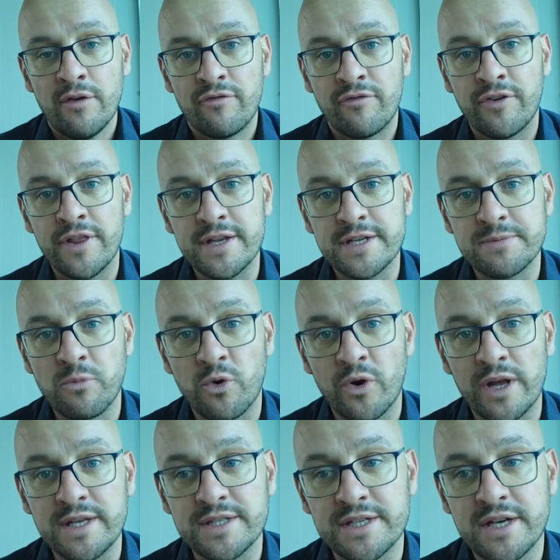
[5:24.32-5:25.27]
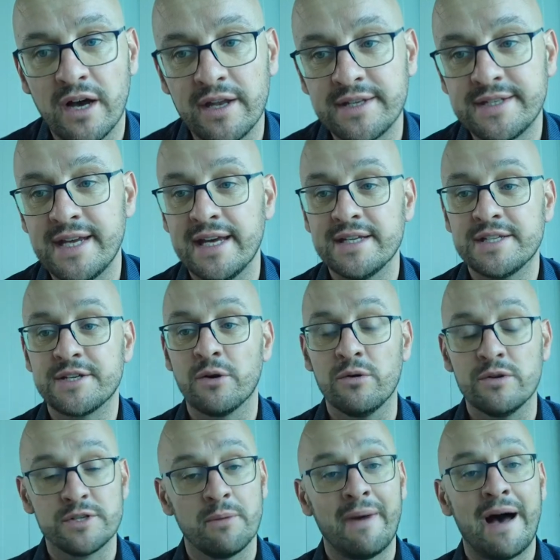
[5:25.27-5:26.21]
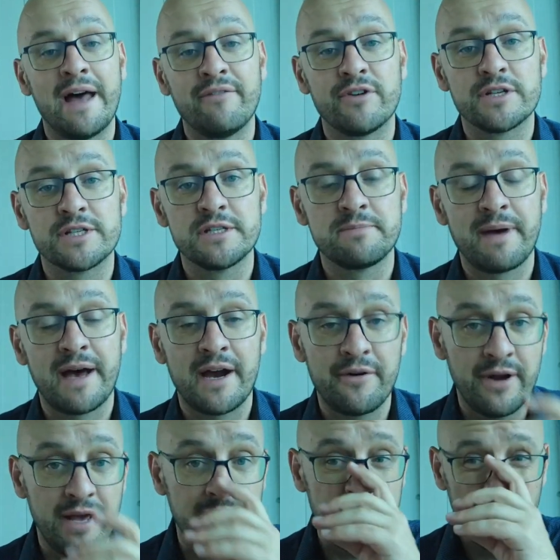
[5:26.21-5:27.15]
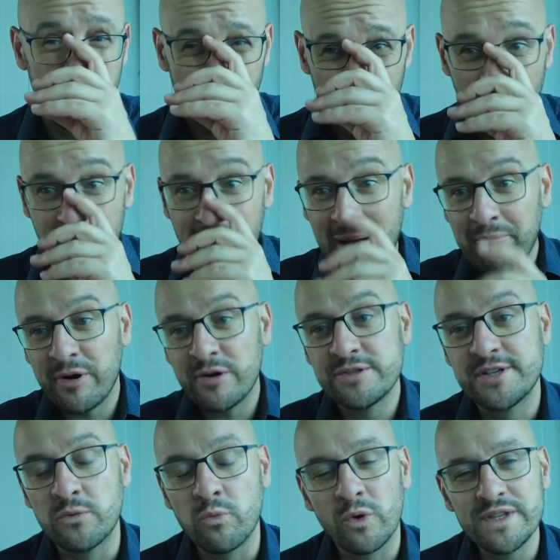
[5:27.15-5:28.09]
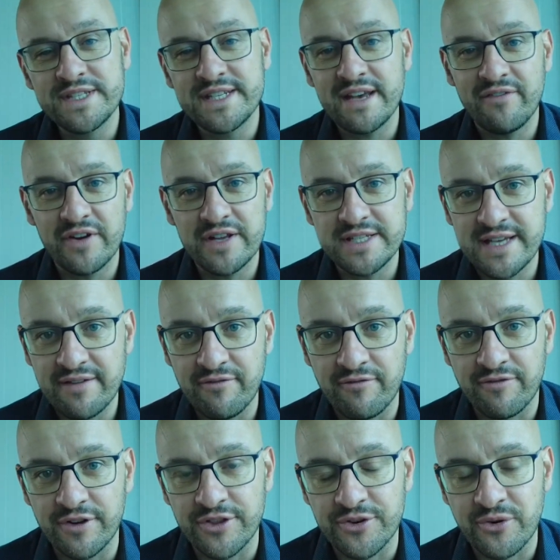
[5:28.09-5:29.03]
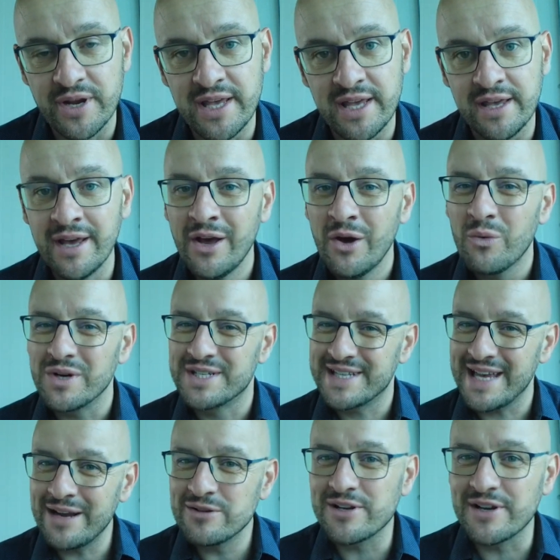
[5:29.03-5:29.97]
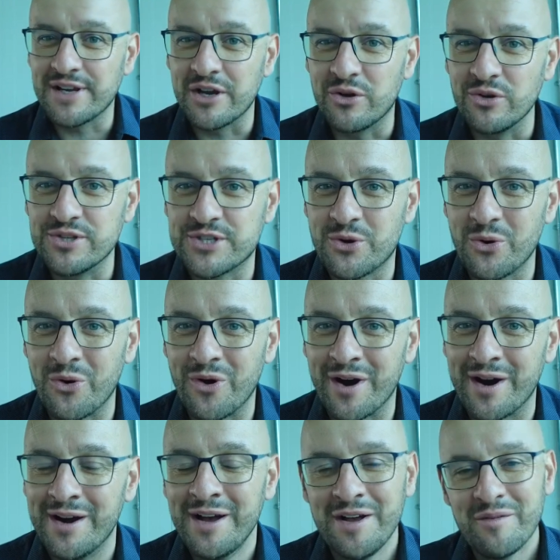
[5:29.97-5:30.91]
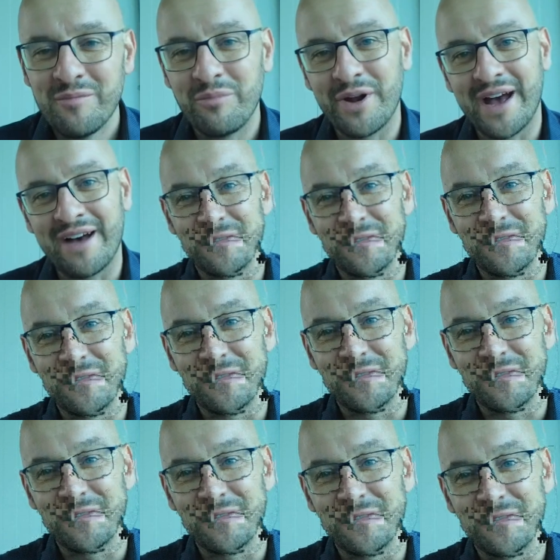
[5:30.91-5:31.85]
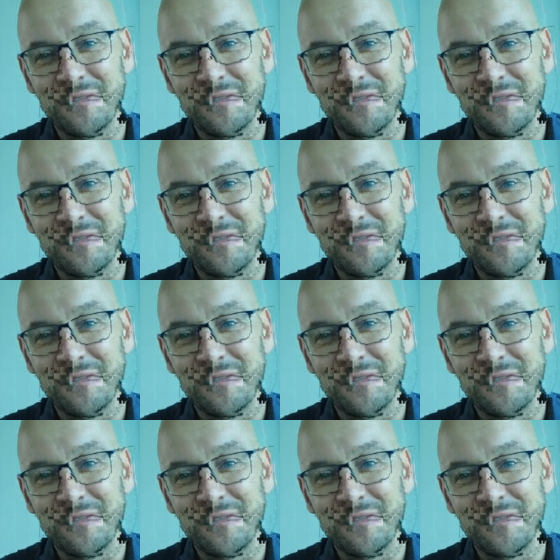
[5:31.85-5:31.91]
for this morning's contest. So it was Oman versus Bahrain. Oman posted 177 for 3, which sounds like a good score, but at overs they were in all